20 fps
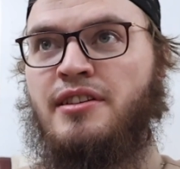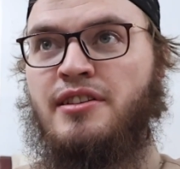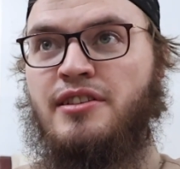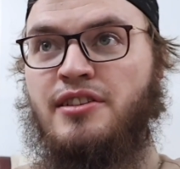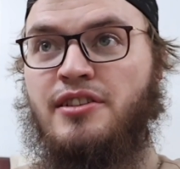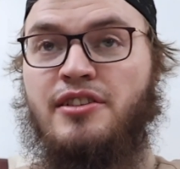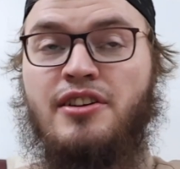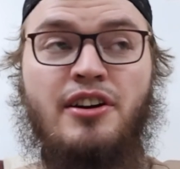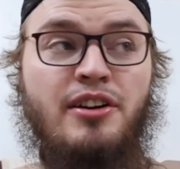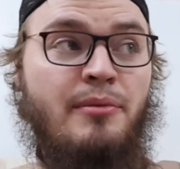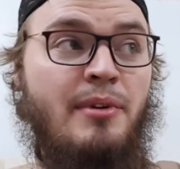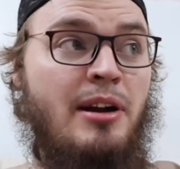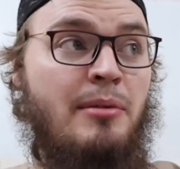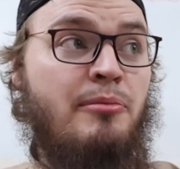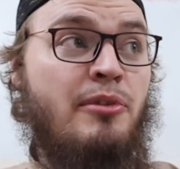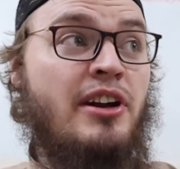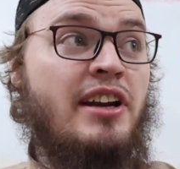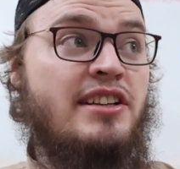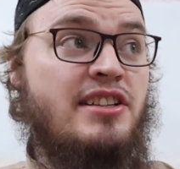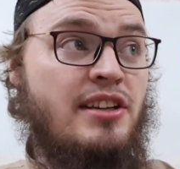You know, you want to
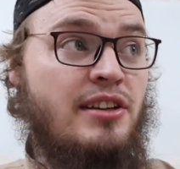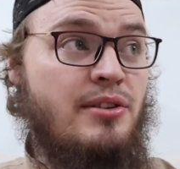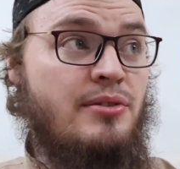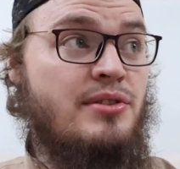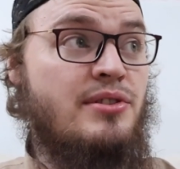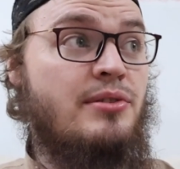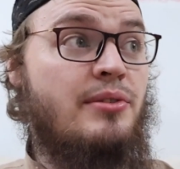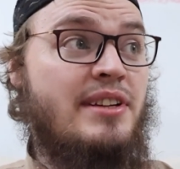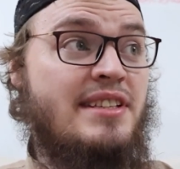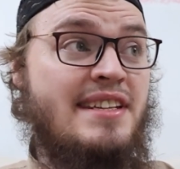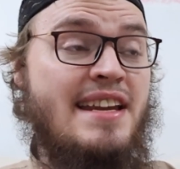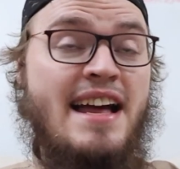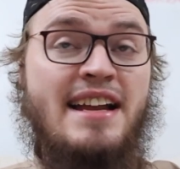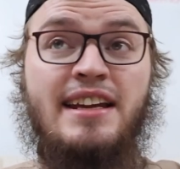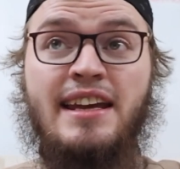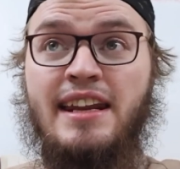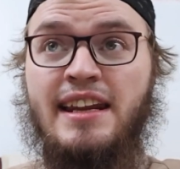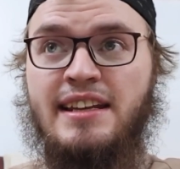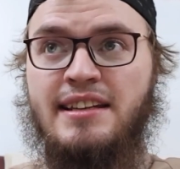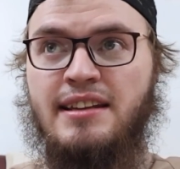put it to use so it's
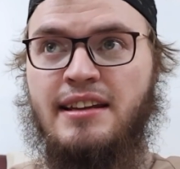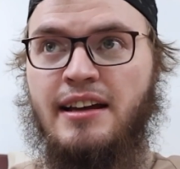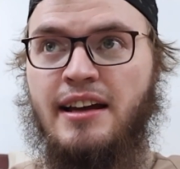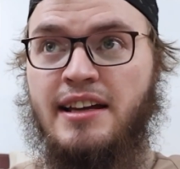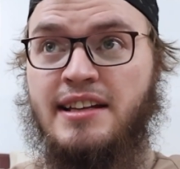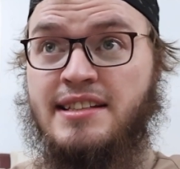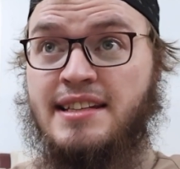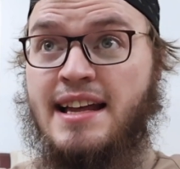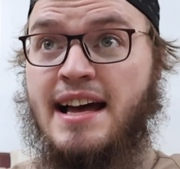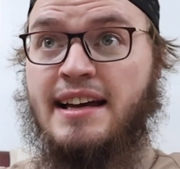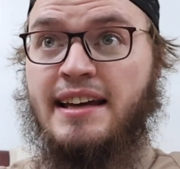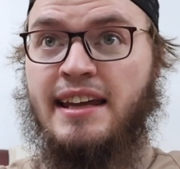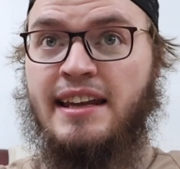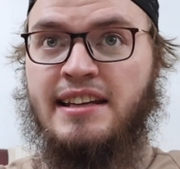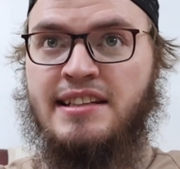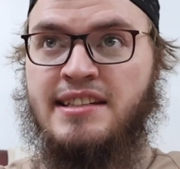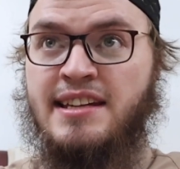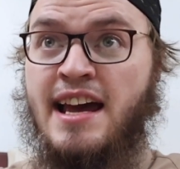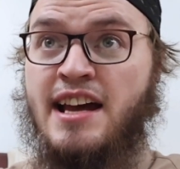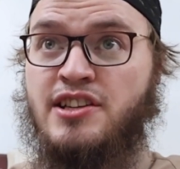not
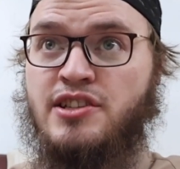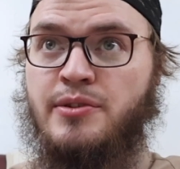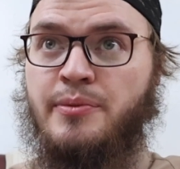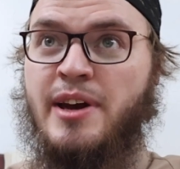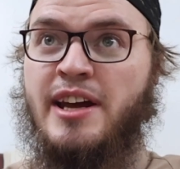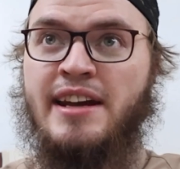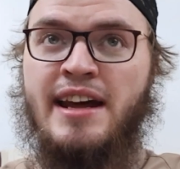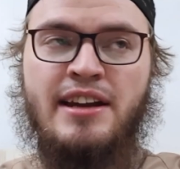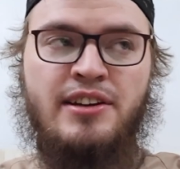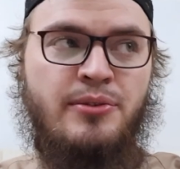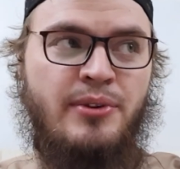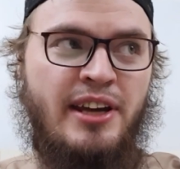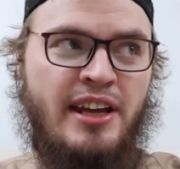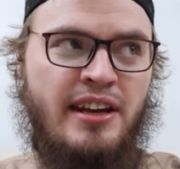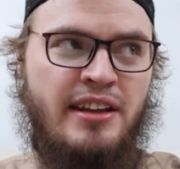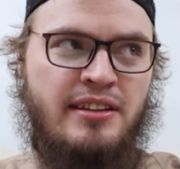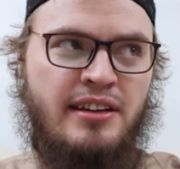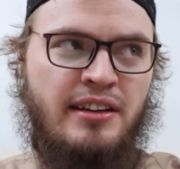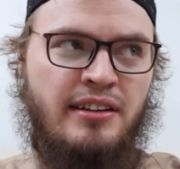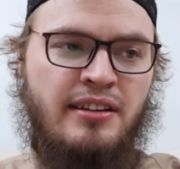getting stashed away and not doing
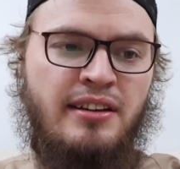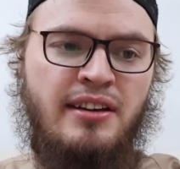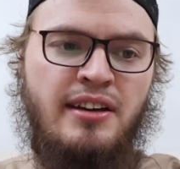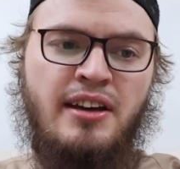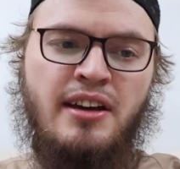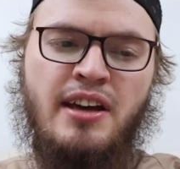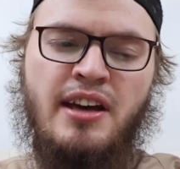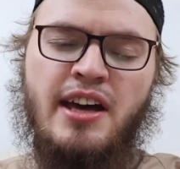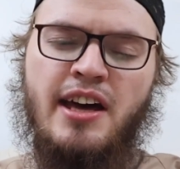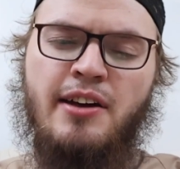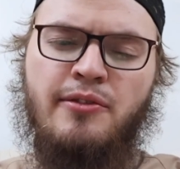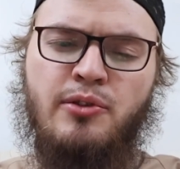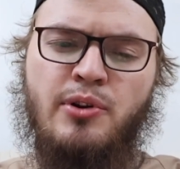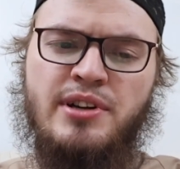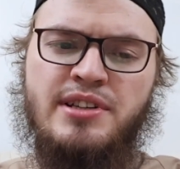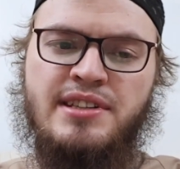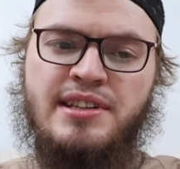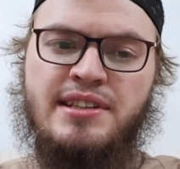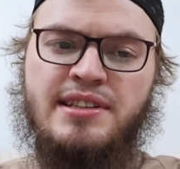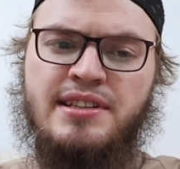anything. And of
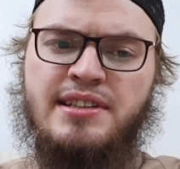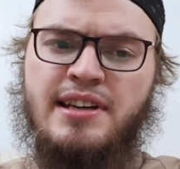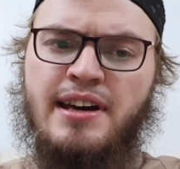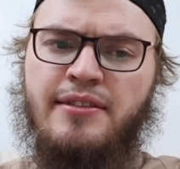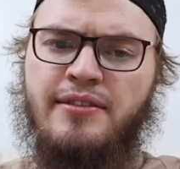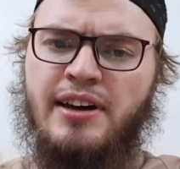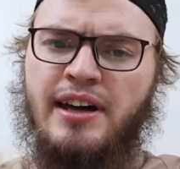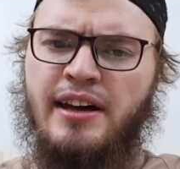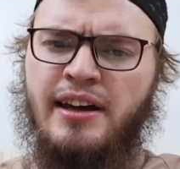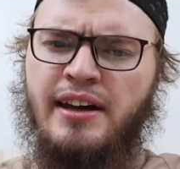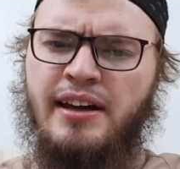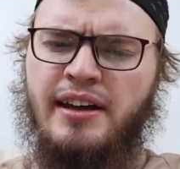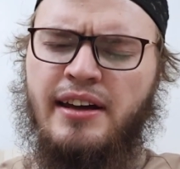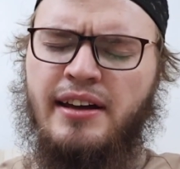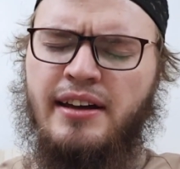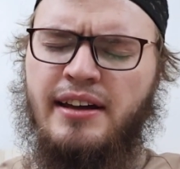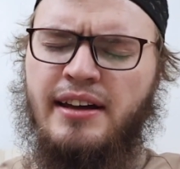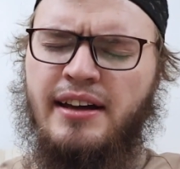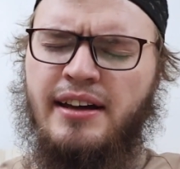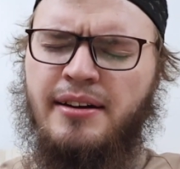course, this is of
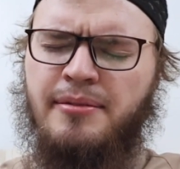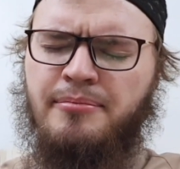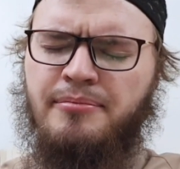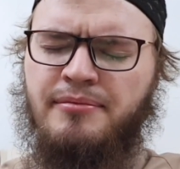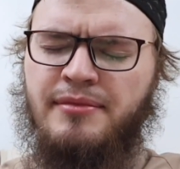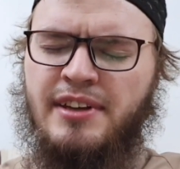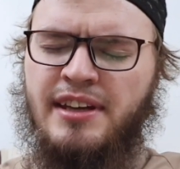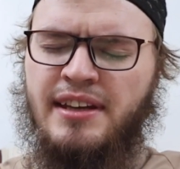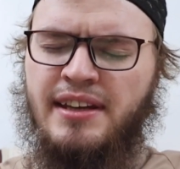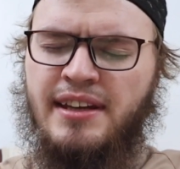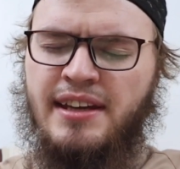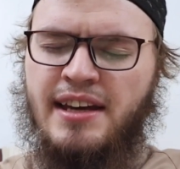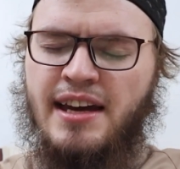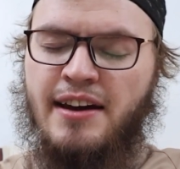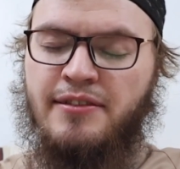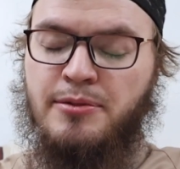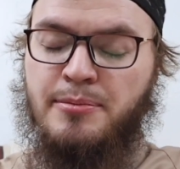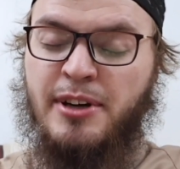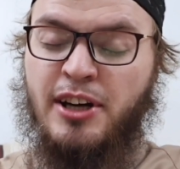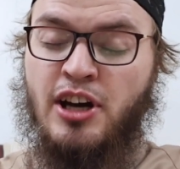the
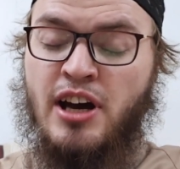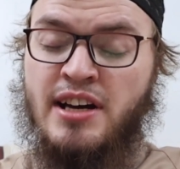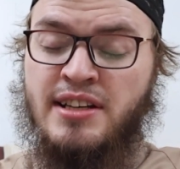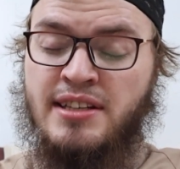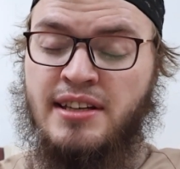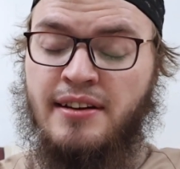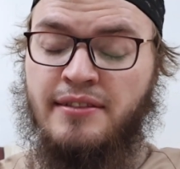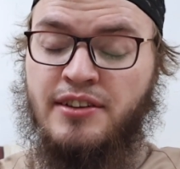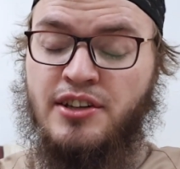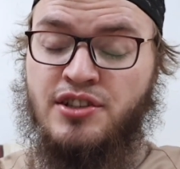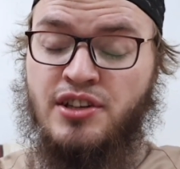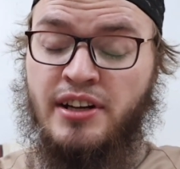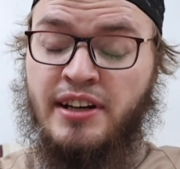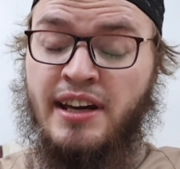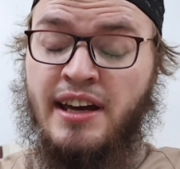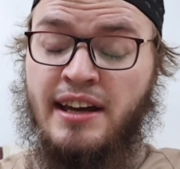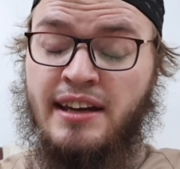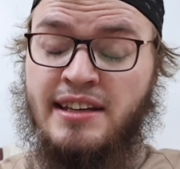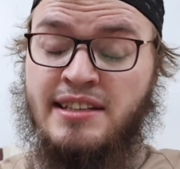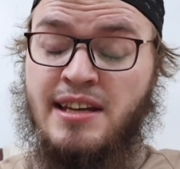maqasid of the
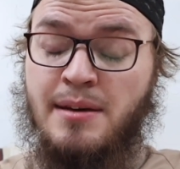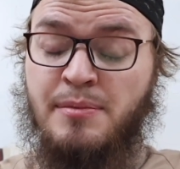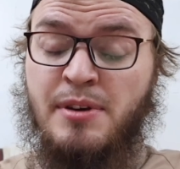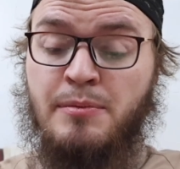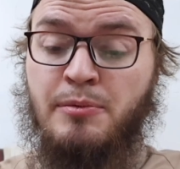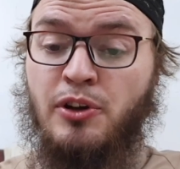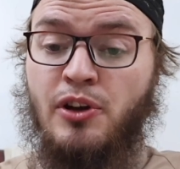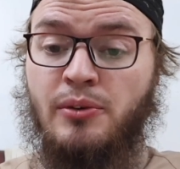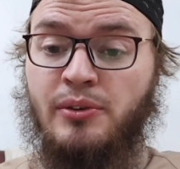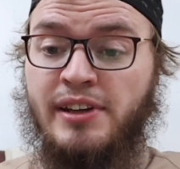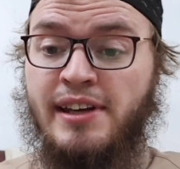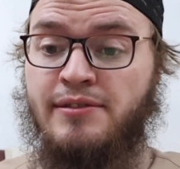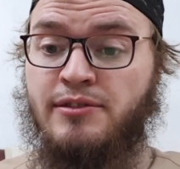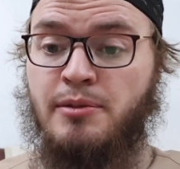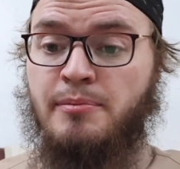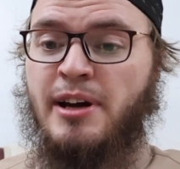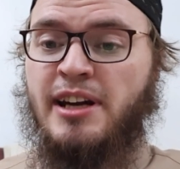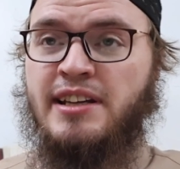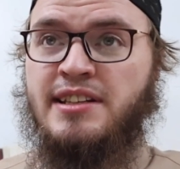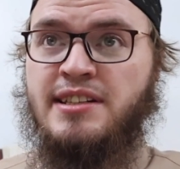sharia, is that people don't leave
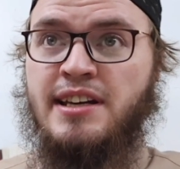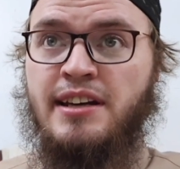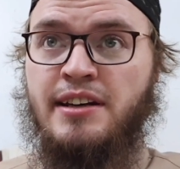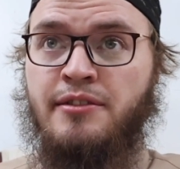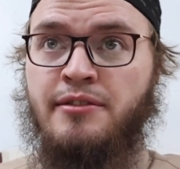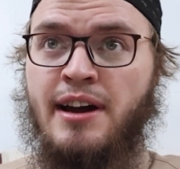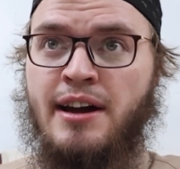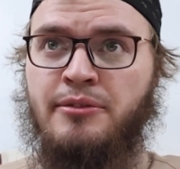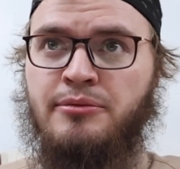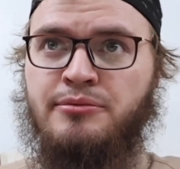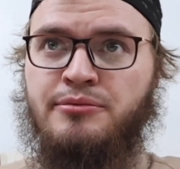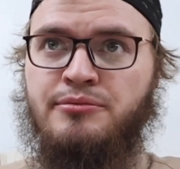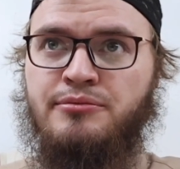their money sitting around.